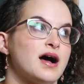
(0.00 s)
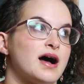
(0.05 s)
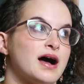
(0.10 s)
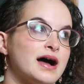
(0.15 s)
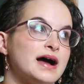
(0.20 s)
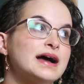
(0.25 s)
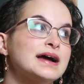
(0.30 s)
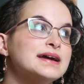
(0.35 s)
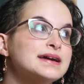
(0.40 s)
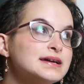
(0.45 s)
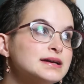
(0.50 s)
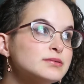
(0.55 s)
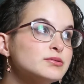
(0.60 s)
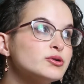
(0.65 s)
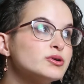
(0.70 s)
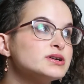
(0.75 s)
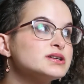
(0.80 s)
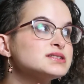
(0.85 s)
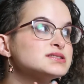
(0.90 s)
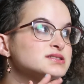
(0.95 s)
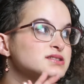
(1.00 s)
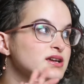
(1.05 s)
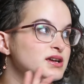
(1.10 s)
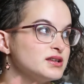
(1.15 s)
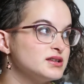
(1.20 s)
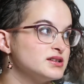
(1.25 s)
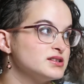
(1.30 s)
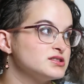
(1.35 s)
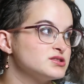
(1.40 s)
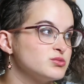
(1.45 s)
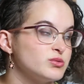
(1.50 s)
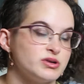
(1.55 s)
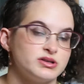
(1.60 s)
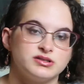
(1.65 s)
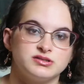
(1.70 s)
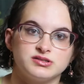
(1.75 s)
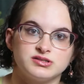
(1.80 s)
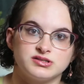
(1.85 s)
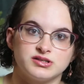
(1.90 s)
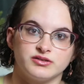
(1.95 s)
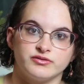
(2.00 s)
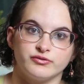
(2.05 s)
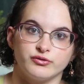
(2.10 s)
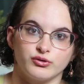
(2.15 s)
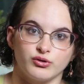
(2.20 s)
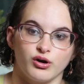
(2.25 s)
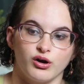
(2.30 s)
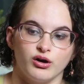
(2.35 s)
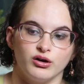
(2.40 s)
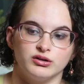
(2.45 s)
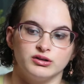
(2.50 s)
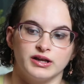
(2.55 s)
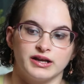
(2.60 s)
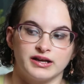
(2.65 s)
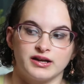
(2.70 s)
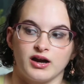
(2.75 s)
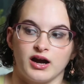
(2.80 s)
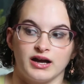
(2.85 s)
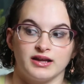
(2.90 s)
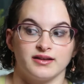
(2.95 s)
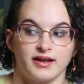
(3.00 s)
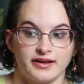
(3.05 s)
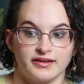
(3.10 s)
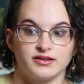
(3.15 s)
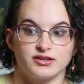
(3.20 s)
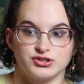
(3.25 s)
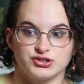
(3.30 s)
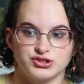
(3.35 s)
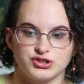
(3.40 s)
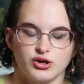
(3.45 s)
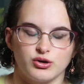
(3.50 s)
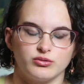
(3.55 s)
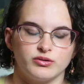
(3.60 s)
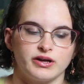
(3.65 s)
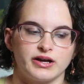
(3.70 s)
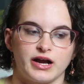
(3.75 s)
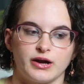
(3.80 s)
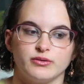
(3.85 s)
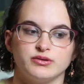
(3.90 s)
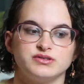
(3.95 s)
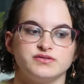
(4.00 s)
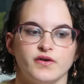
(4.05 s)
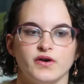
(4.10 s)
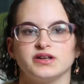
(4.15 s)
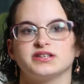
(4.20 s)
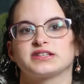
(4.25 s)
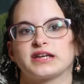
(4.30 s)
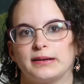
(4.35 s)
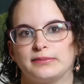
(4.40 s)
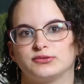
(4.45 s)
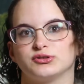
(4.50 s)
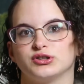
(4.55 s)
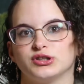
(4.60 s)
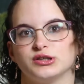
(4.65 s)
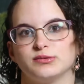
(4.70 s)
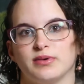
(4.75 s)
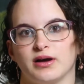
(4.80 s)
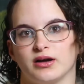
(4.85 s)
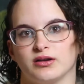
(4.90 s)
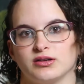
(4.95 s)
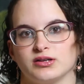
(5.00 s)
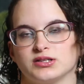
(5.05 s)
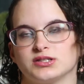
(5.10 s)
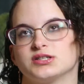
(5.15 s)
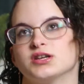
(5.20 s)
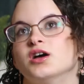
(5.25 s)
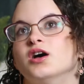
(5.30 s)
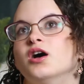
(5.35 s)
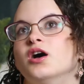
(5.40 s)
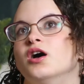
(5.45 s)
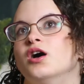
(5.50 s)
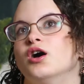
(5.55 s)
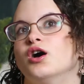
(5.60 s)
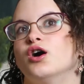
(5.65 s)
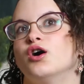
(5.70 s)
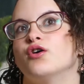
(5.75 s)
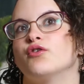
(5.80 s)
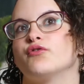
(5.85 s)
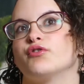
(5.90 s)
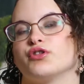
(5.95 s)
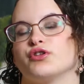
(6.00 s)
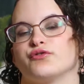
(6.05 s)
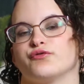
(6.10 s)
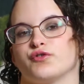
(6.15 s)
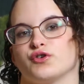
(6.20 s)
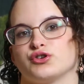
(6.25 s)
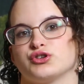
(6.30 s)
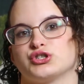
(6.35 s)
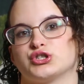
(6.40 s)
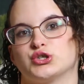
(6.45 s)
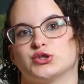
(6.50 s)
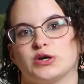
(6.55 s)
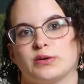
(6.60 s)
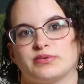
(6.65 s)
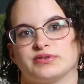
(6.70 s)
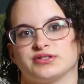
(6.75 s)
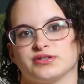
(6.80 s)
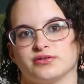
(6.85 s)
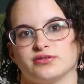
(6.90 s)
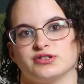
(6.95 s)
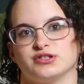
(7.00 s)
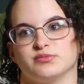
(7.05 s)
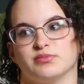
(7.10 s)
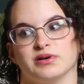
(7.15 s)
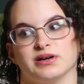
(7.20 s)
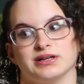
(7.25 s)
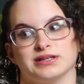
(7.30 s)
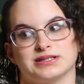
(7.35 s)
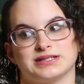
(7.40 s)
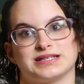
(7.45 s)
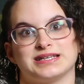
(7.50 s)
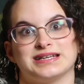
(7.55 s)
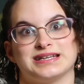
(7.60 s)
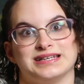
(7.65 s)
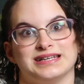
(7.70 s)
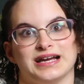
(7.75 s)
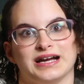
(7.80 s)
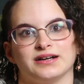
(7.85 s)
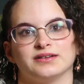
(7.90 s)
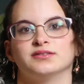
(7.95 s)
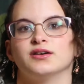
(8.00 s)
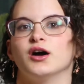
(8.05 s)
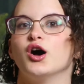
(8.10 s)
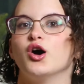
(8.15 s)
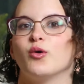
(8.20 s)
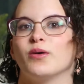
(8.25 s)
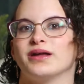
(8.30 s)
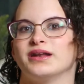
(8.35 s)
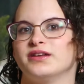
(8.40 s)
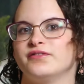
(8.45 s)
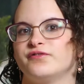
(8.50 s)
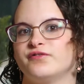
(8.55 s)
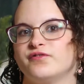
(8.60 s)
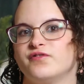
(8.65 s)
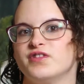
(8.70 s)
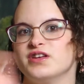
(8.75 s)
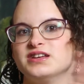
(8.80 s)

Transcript: I am going to say this once and for all, like, I like this show. Like, I was very skeptical about it for the first two episodes, but yeah. Oh, and if